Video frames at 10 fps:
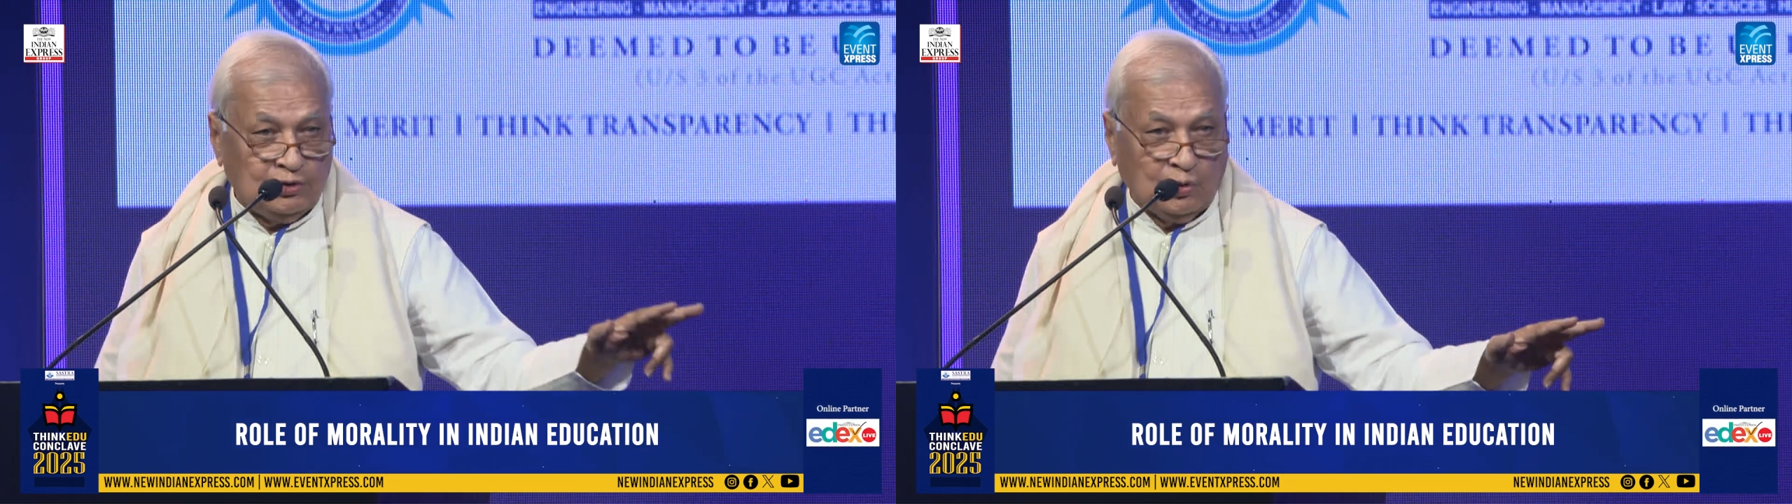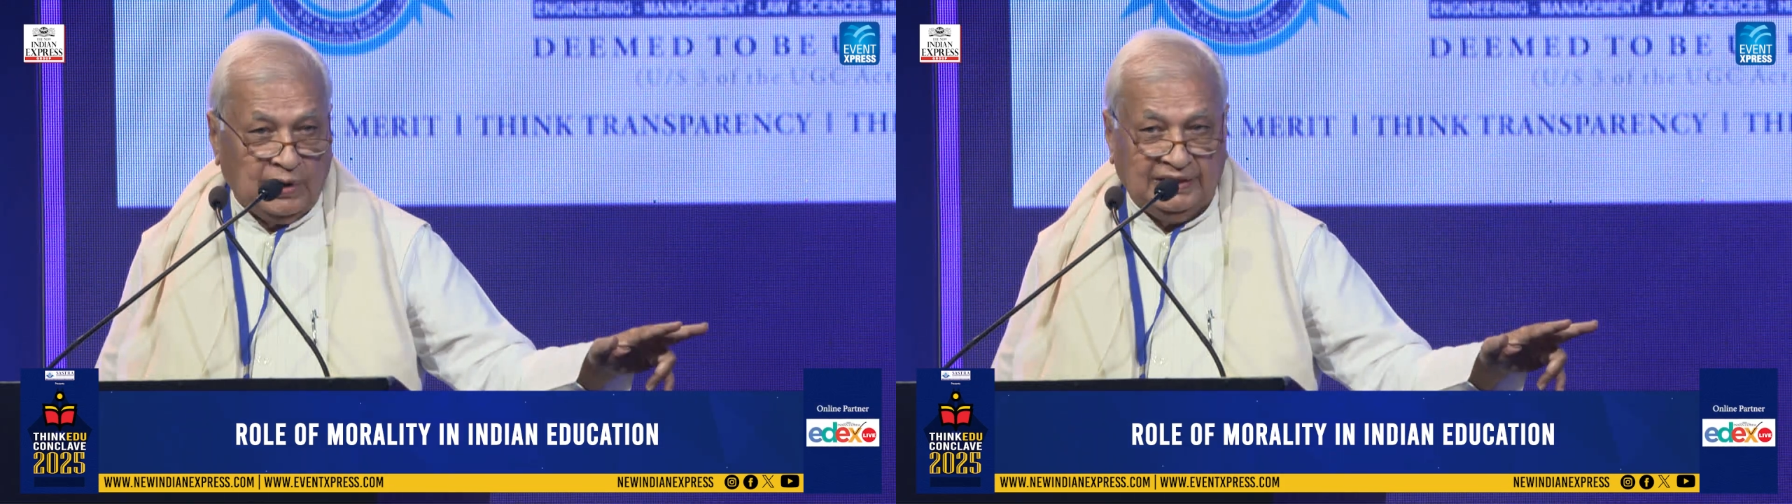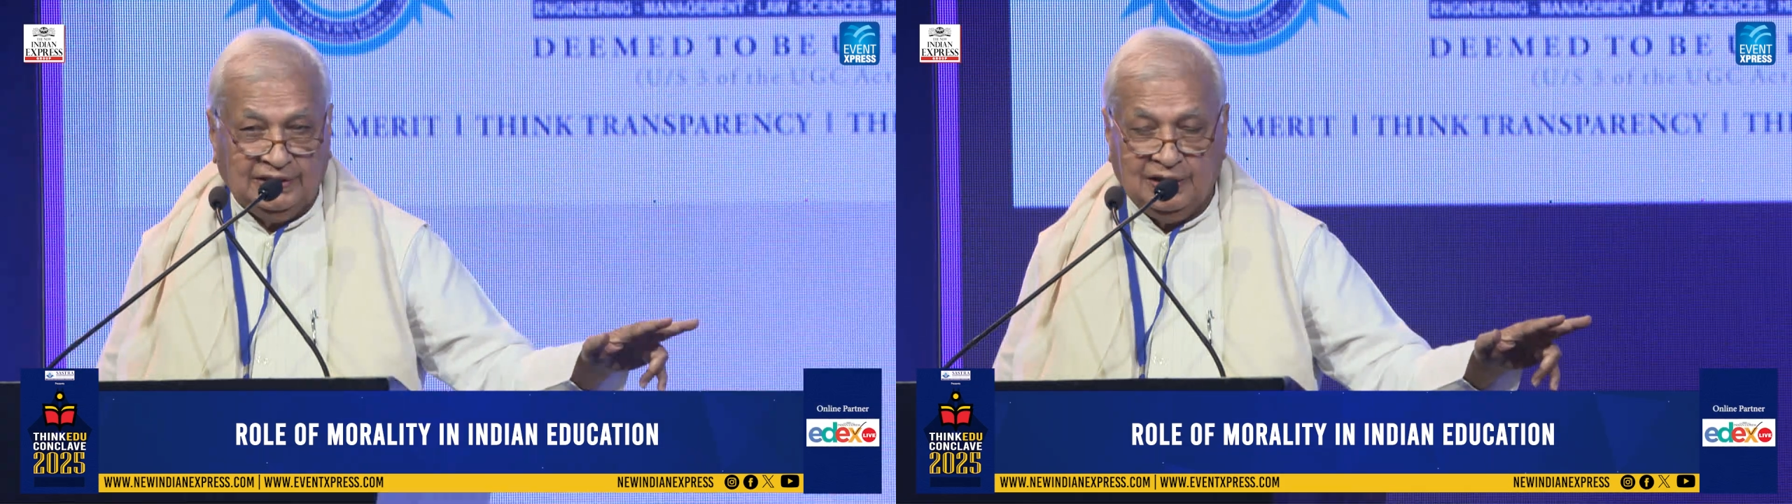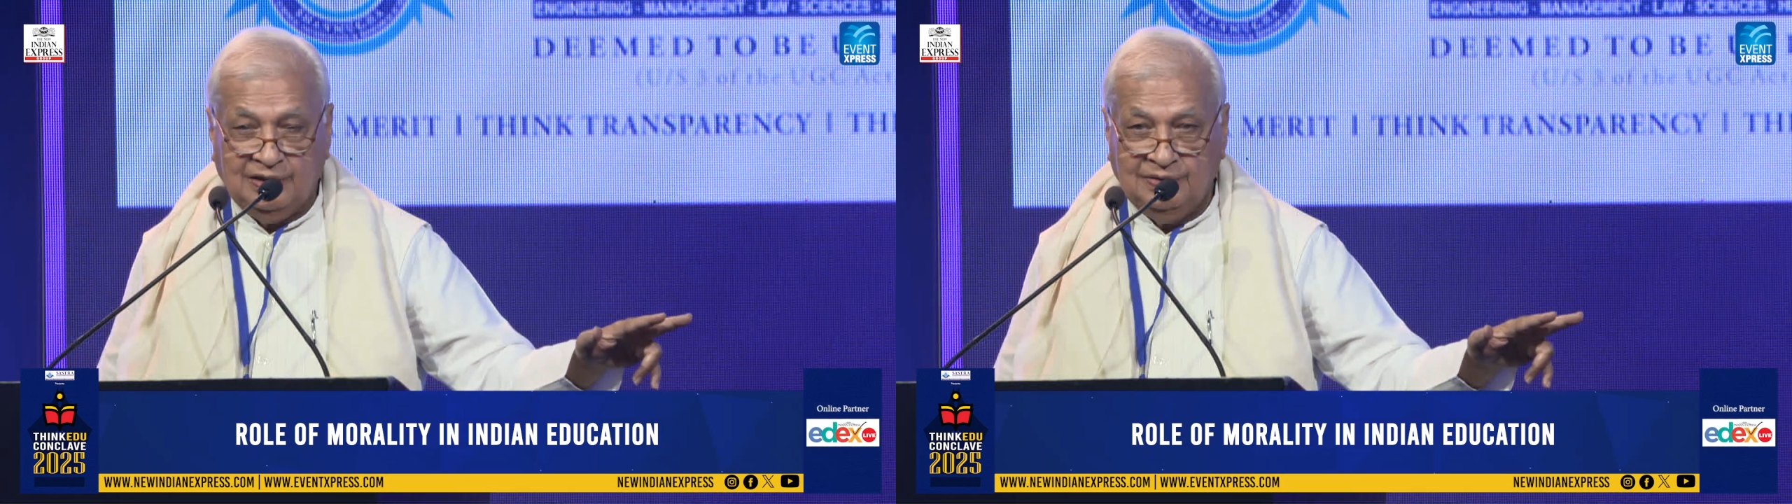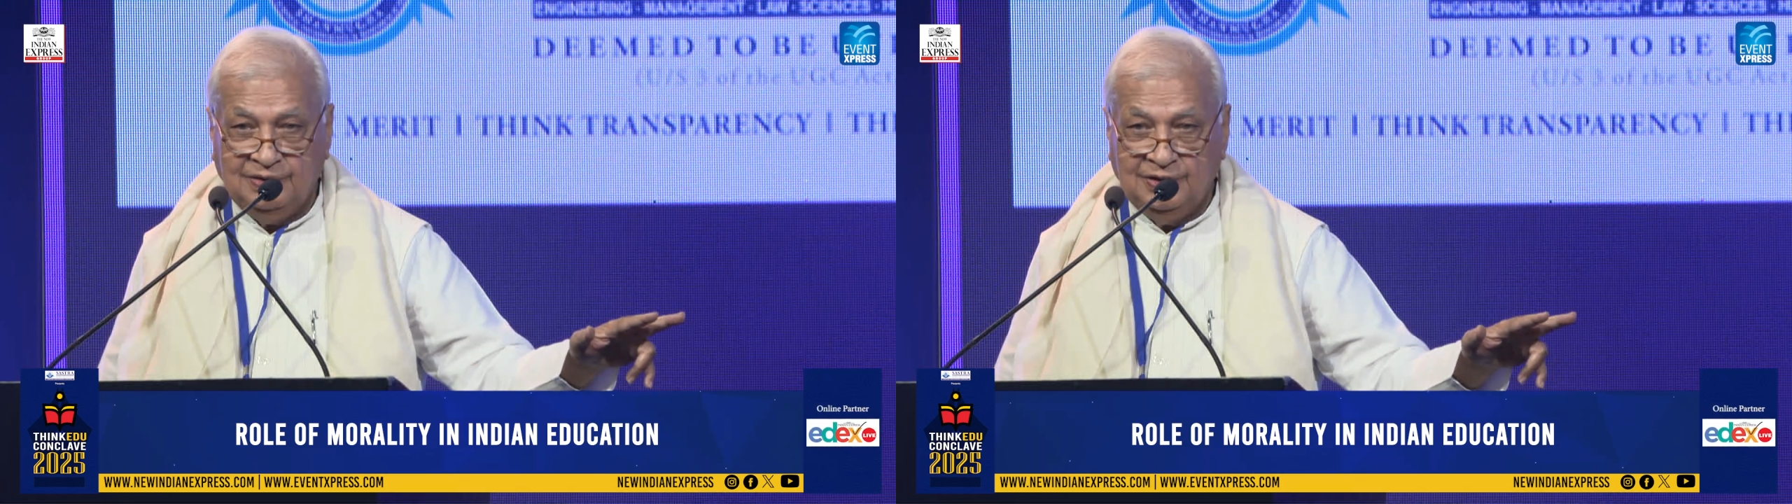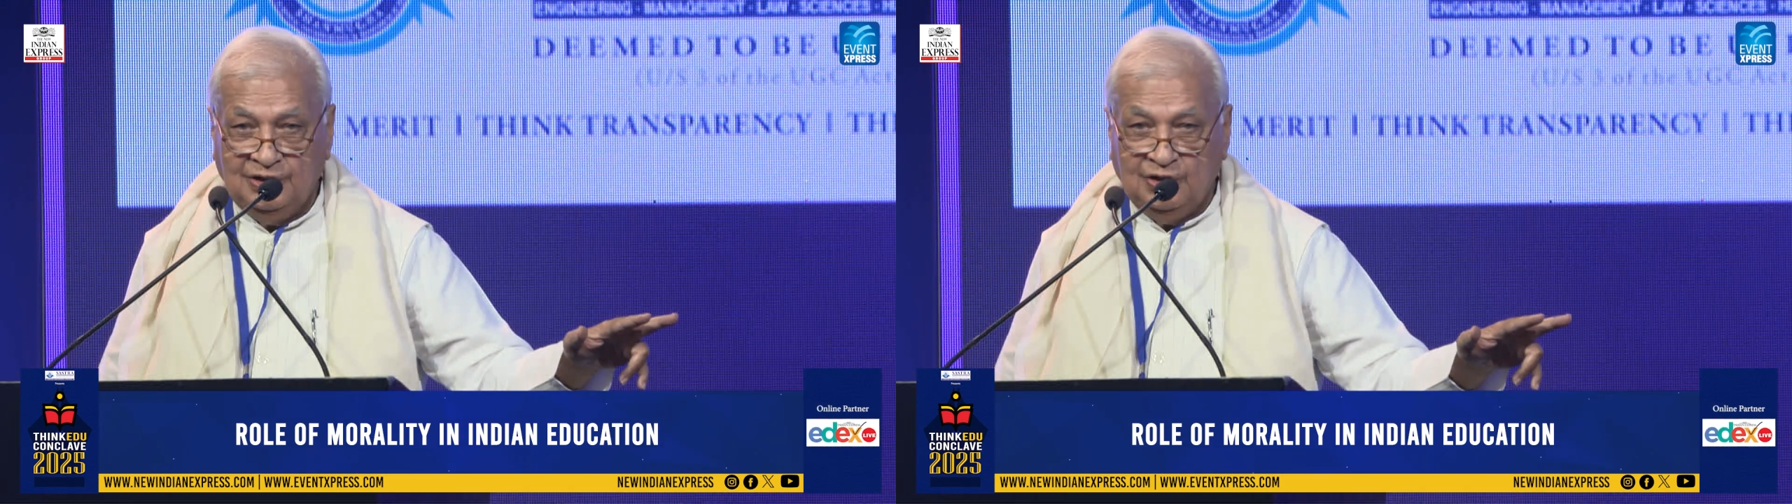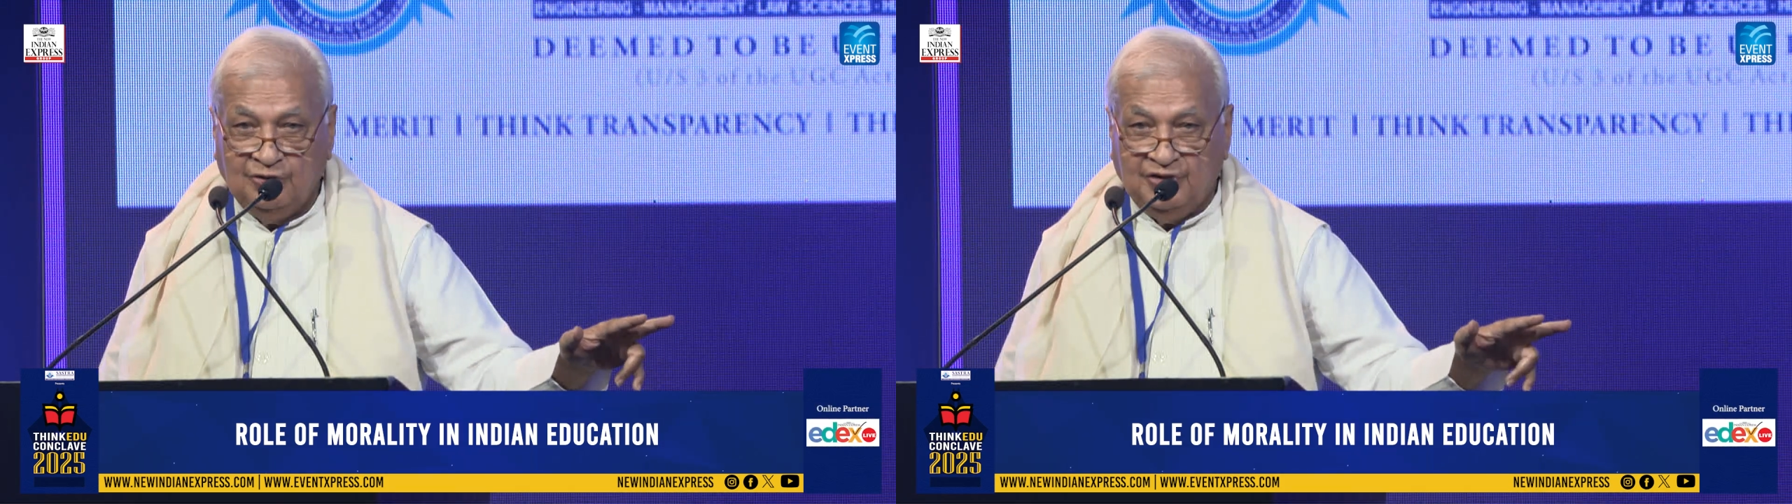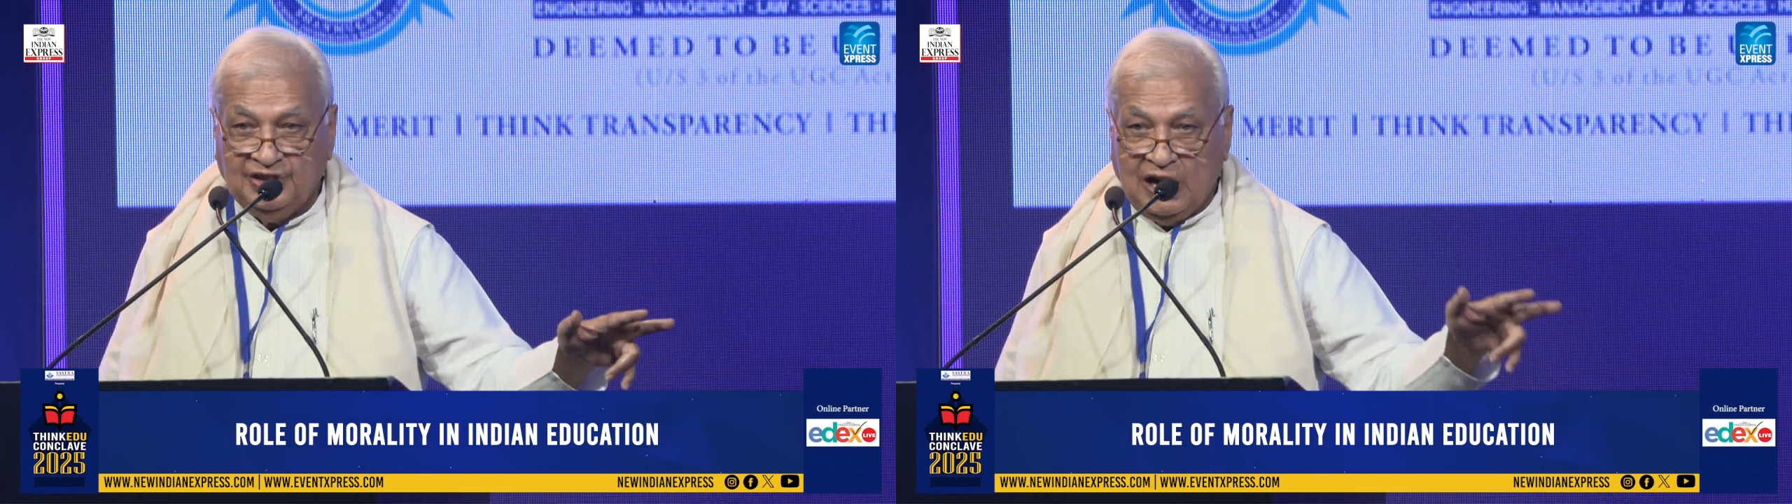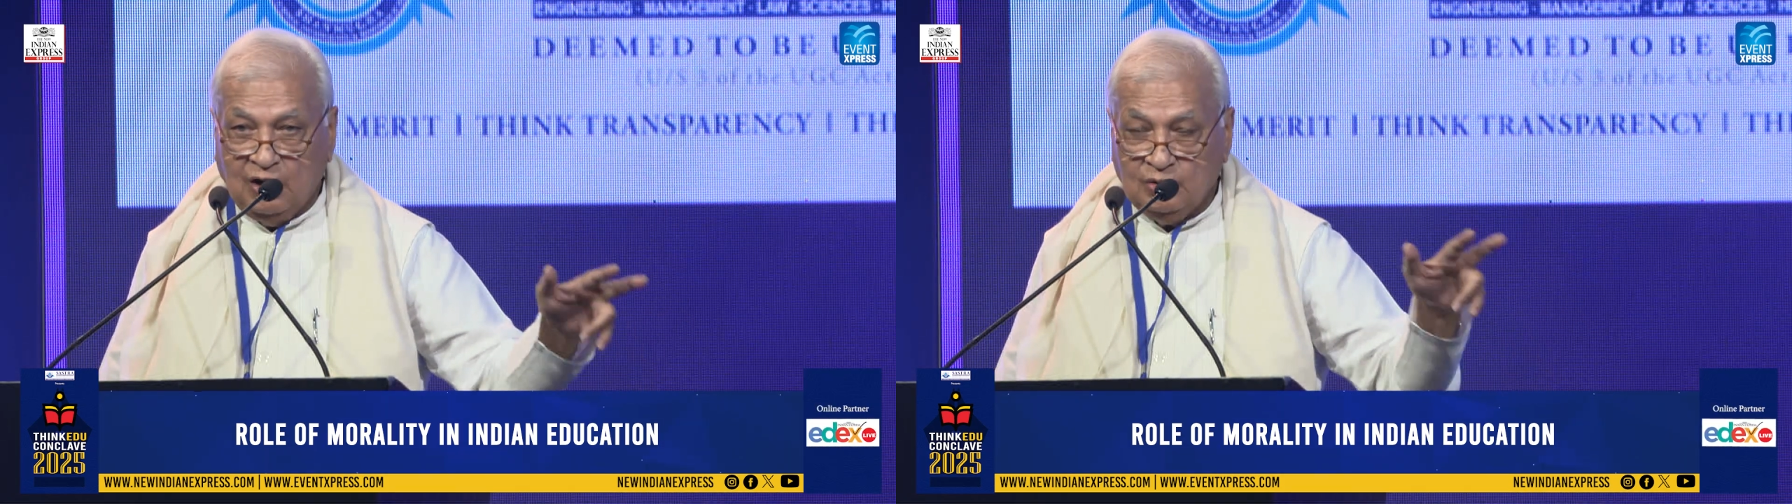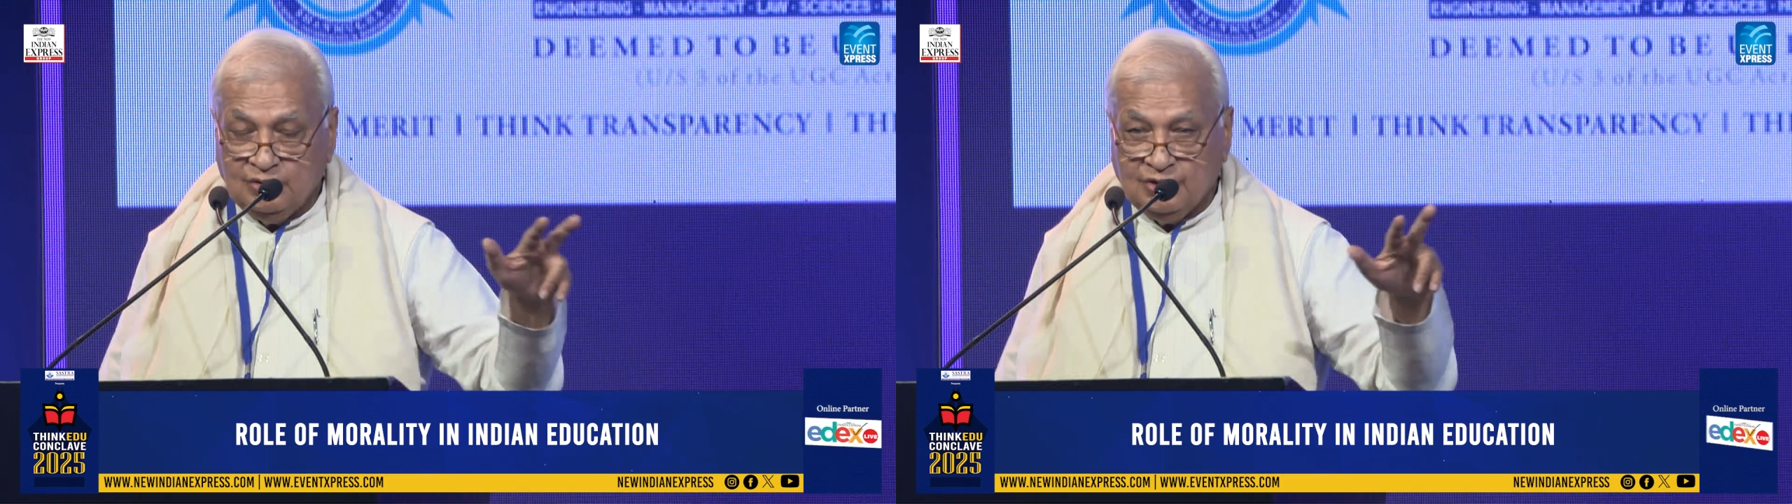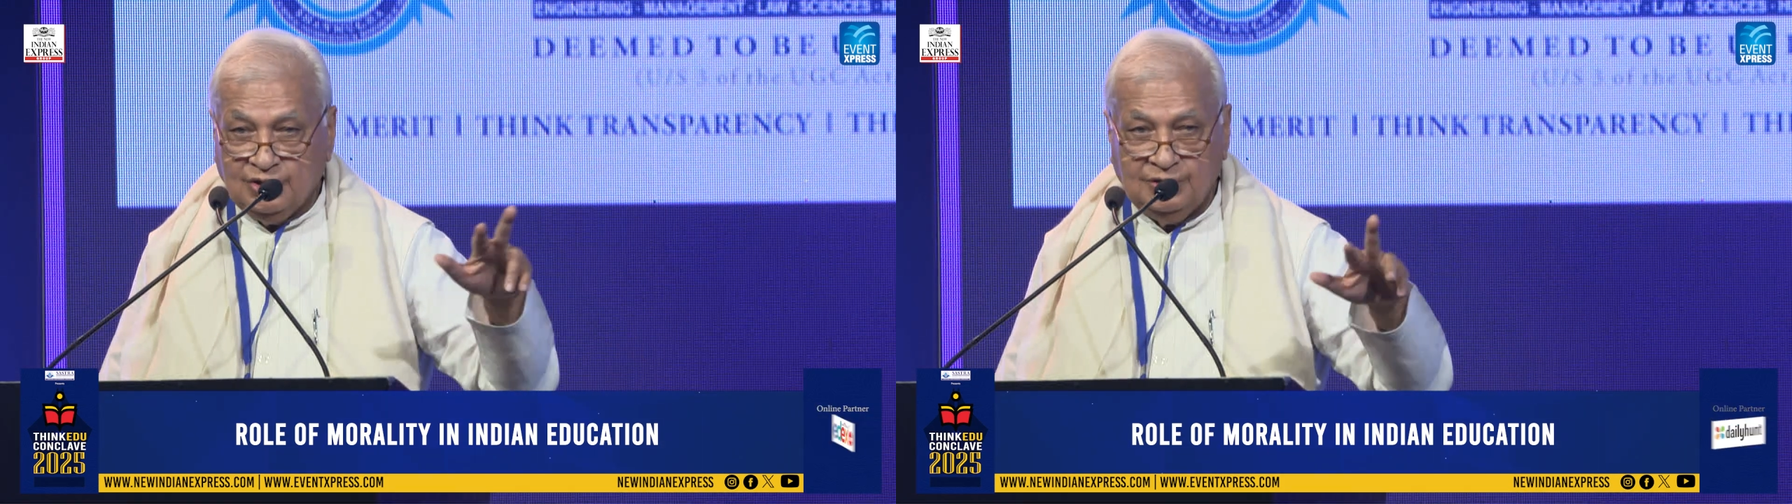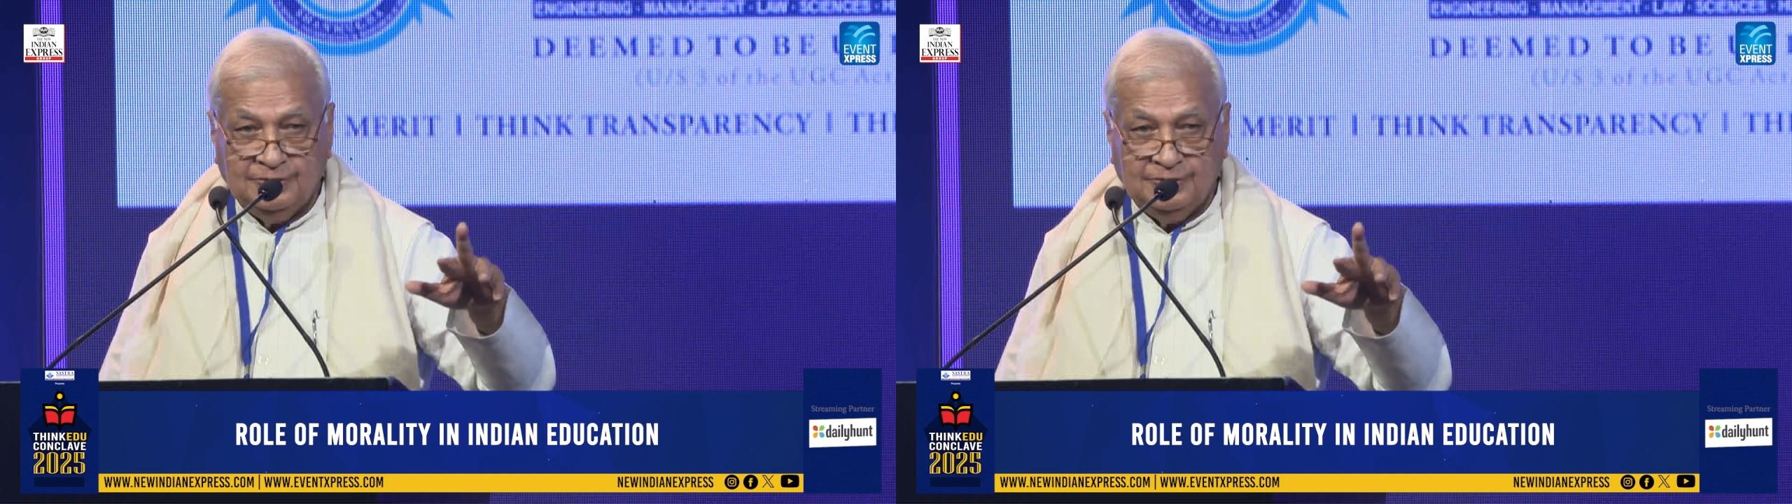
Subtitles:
together without